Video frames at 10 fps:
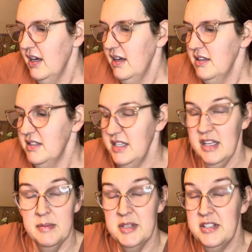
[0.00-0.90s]
sing
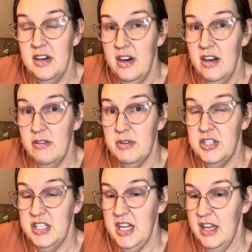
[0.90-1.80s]
them a song? Would
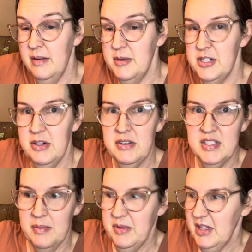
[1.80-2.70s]
she tell them a joke?
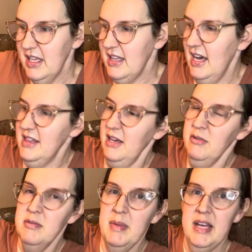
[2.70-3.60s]
Something like that. They
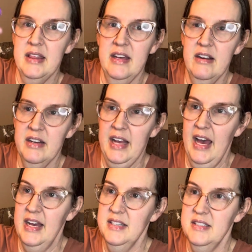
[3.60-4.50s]
would make their
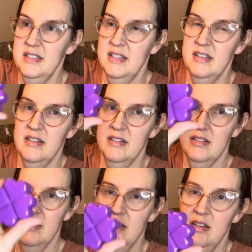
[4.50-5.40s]
guess
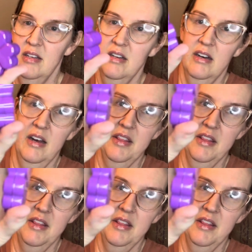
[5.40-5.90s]
on